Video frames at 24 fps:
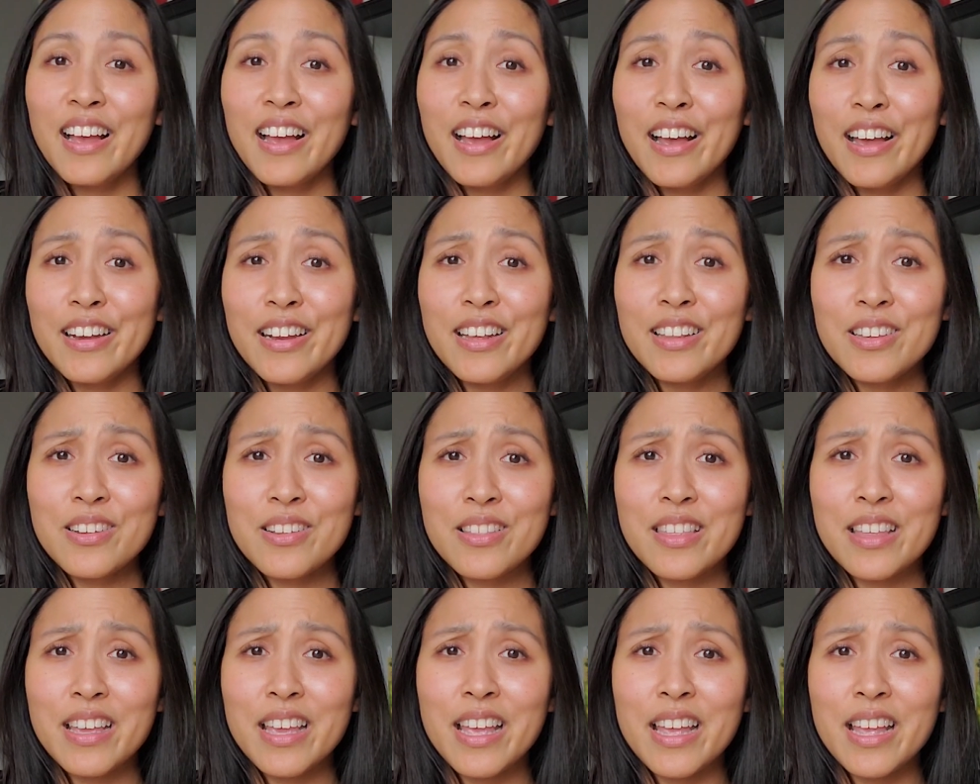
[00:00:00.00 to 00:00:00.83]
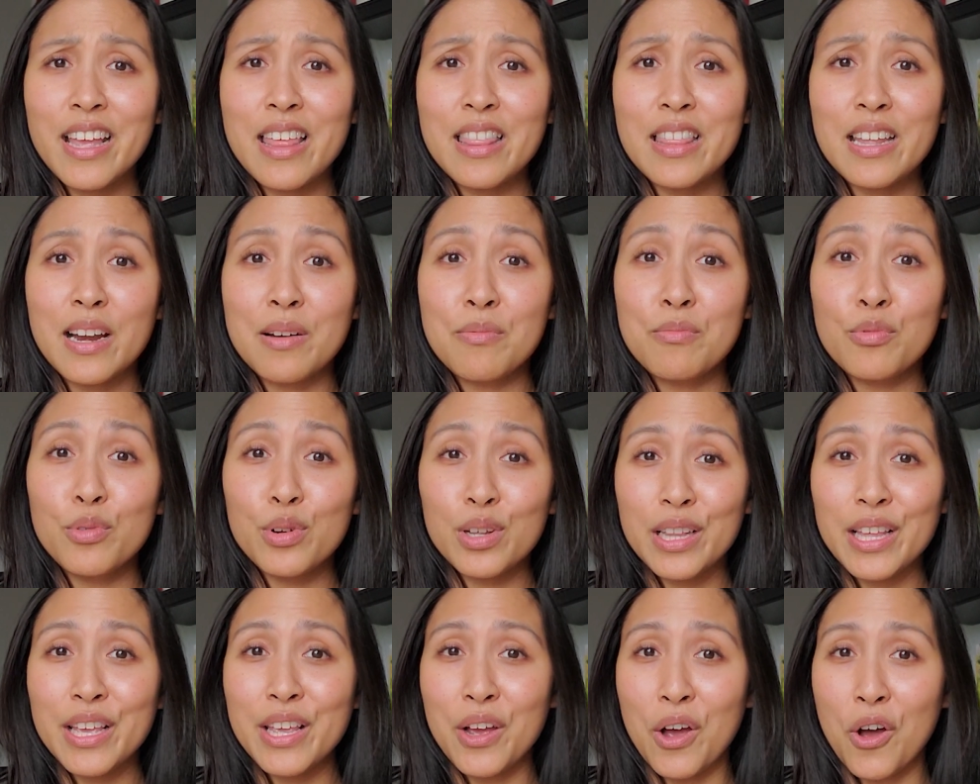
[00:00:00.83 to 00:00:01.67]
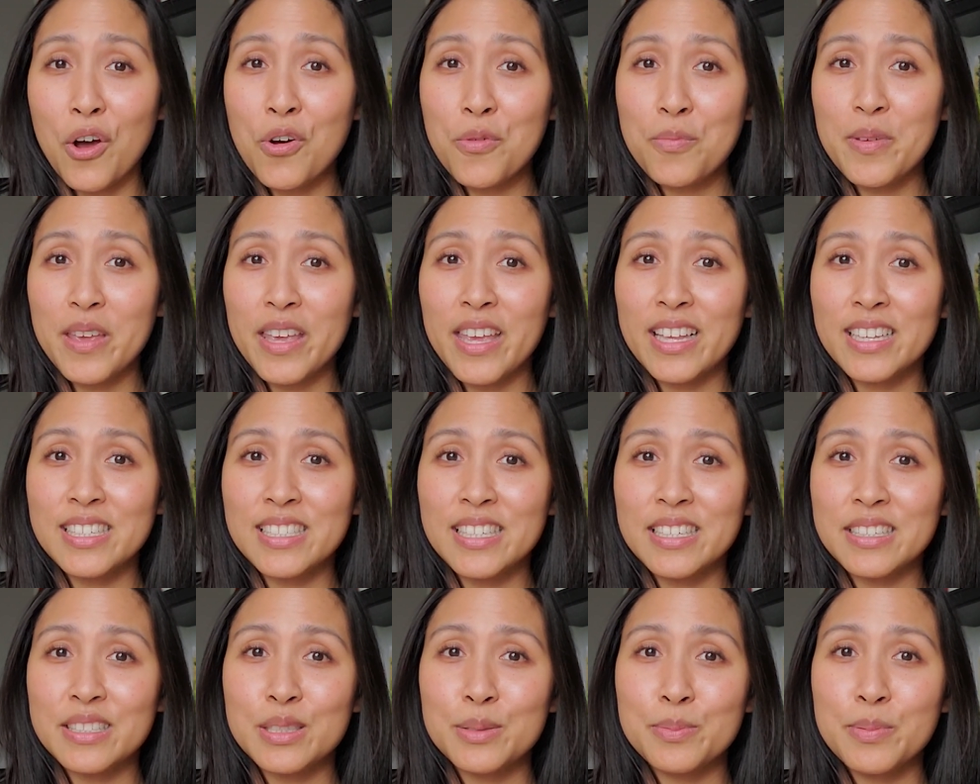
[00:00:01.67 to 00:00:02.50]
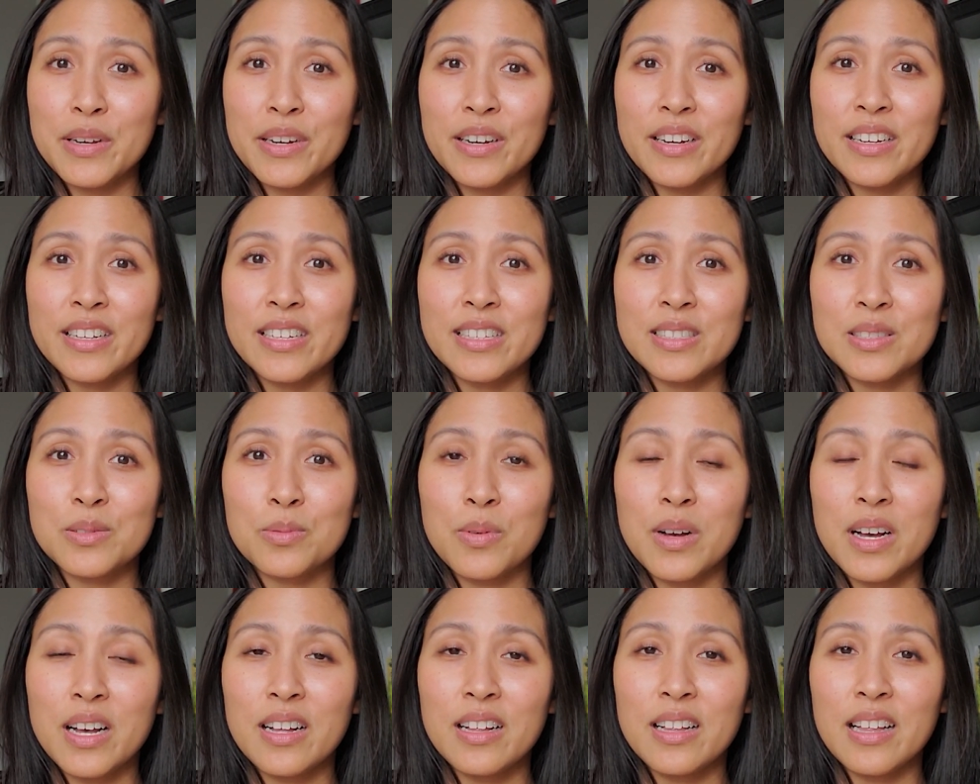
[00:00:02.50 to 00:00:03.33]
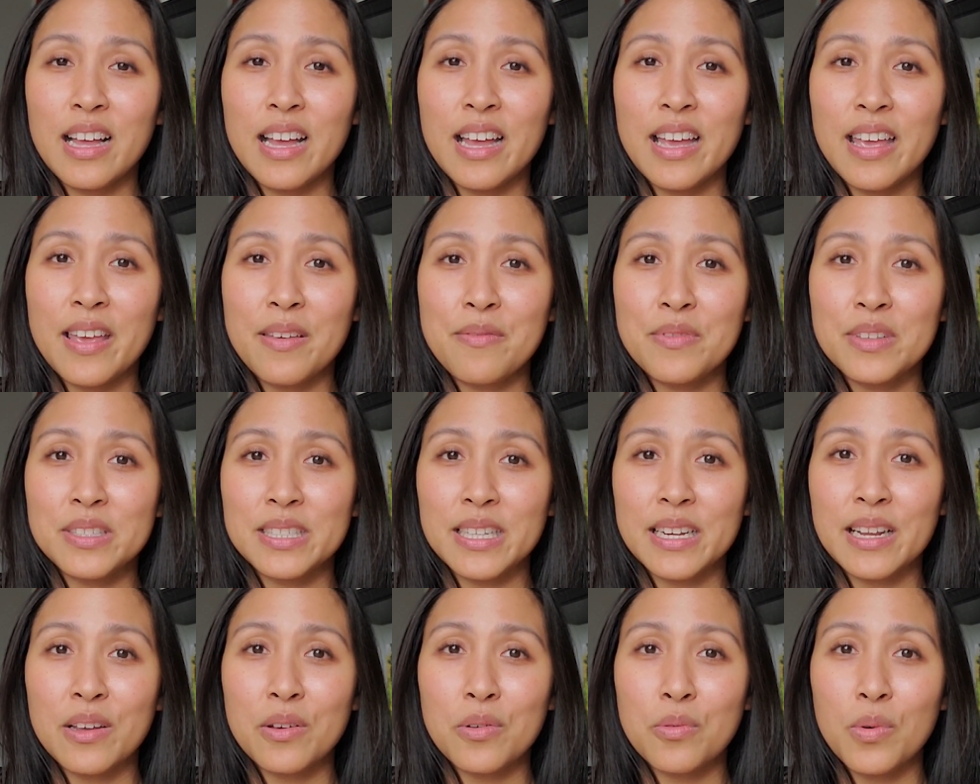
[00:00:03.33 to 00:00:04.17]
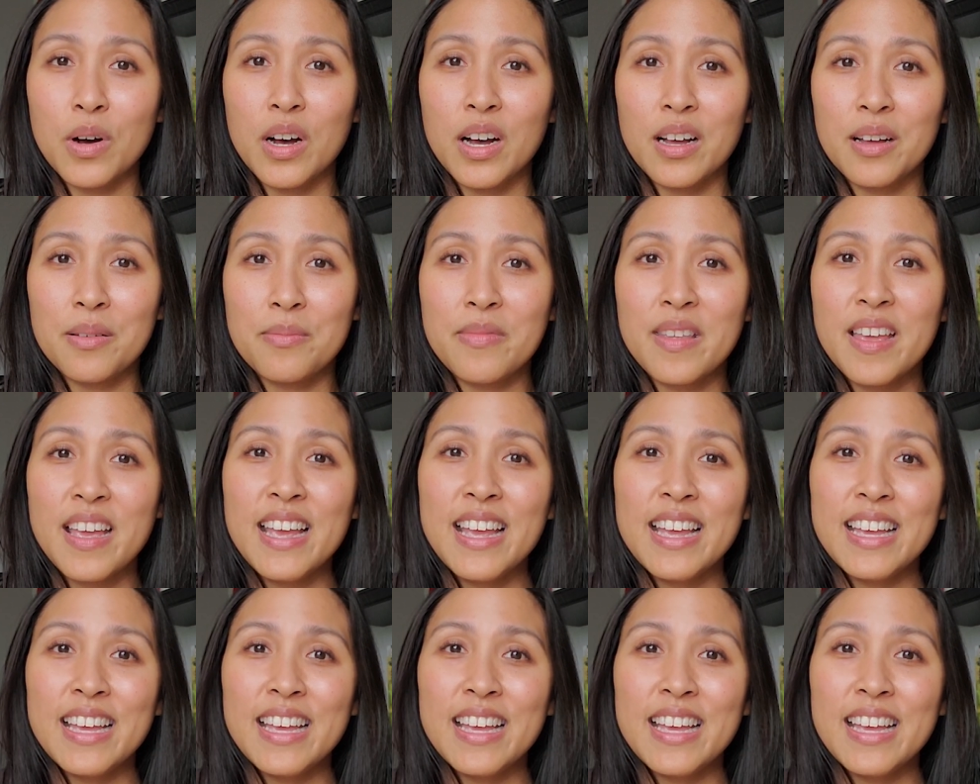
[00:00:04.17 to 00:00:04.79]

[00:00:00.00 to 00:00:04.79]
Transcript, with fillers: Another thing that I'm really hoping to experience while I am visiting Guam